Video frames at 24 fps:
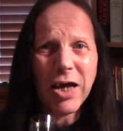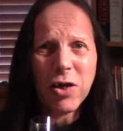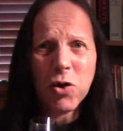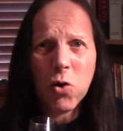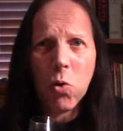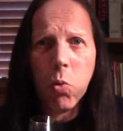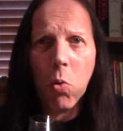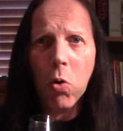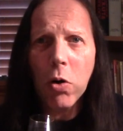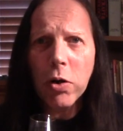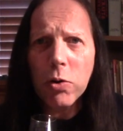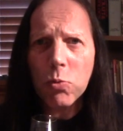
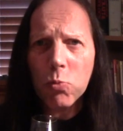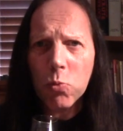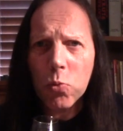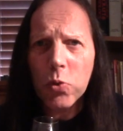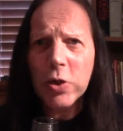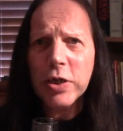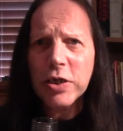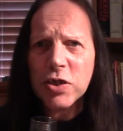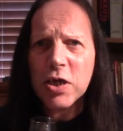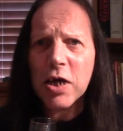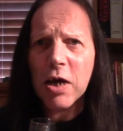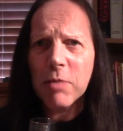quite
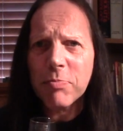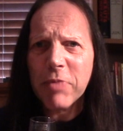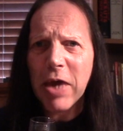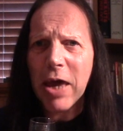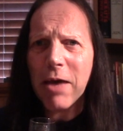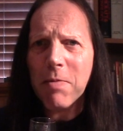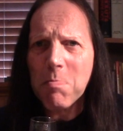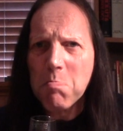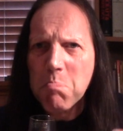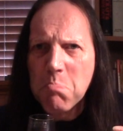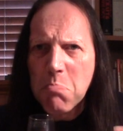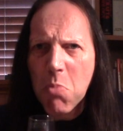wheaty. I'm
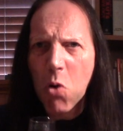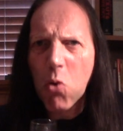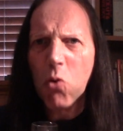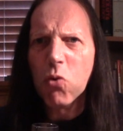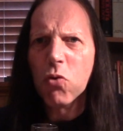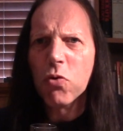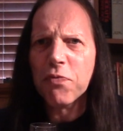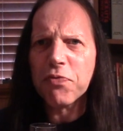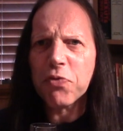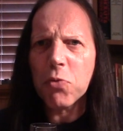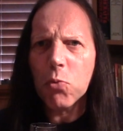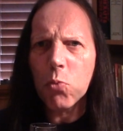getting
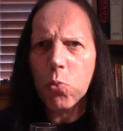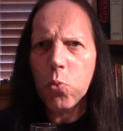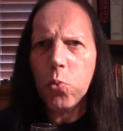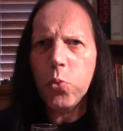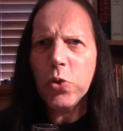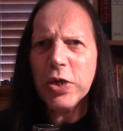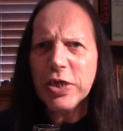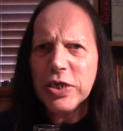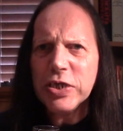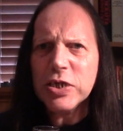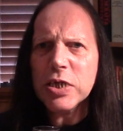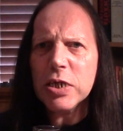more of the
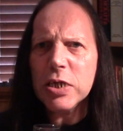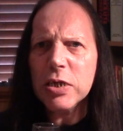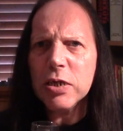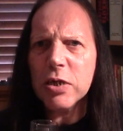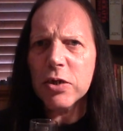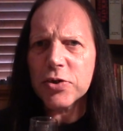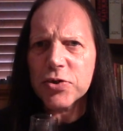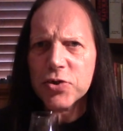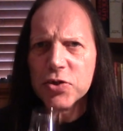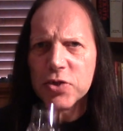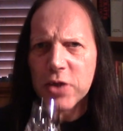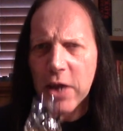
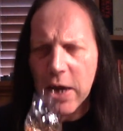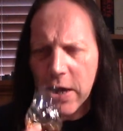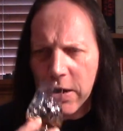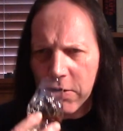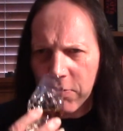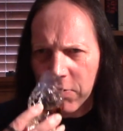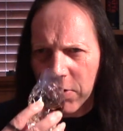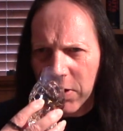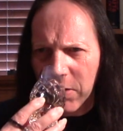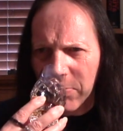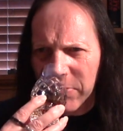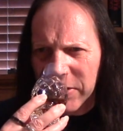wheatiness
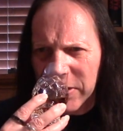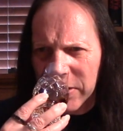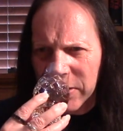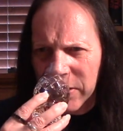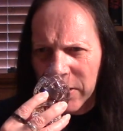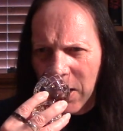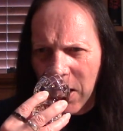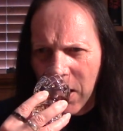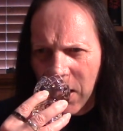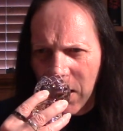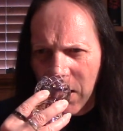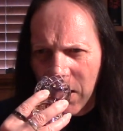now. I
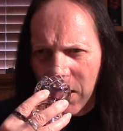mean,